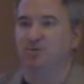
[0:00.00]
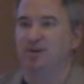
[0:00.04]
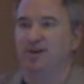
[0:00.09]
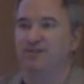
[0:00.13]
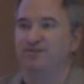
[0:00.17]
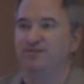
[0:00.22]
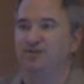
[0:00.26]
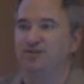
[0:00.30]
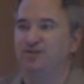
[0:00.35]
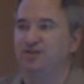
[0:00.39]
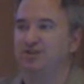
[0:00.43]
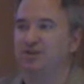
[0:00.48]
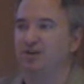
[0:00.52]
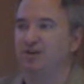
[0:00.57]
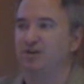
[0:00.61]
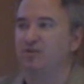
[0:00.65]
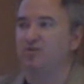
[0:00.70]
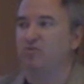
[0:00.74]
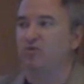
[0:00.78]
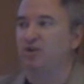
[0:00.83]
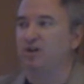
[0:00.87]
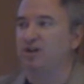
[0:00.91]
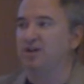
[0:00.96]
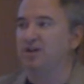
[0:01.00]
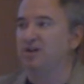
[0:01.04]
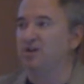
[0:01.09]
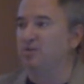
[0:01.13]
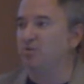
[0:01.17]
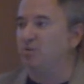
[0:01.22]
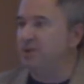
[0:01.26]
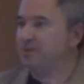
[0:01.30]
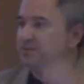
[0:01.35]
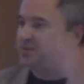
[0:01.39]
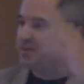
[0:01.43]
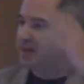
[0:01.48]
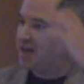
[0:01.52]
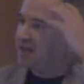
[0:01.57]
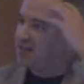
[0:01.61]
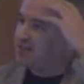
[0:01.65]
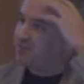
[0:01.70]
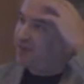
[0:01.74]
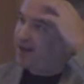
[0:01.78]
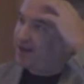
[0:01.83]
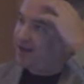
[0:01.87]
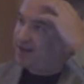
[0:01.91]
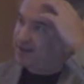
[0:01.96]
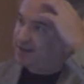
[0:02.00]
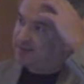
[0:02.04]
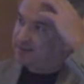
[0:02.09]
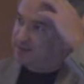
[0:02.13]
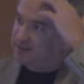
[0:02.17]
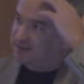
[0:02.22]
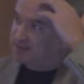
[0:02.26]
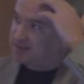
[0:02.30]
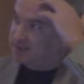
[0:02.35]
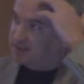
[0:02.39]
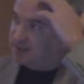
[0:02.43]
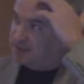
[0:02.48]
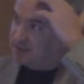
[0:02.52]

When I first started working on websites back in